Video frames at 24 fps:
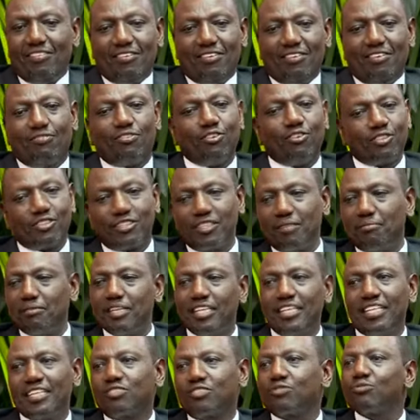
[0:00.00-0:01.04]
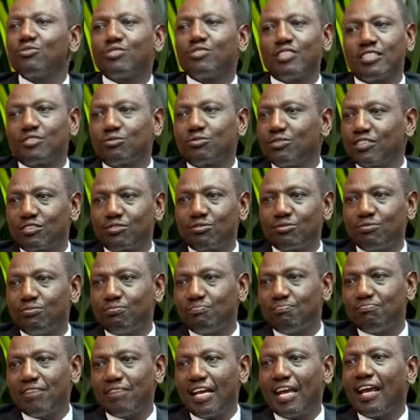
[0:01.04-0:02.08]
of course, the media chooses what to
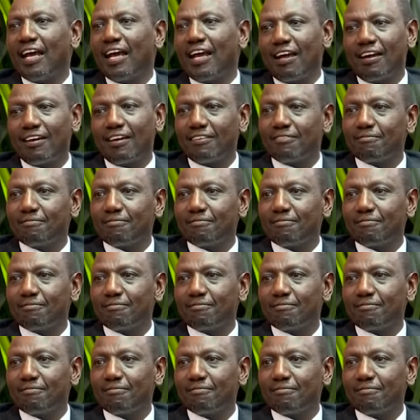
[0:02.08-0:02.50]
air.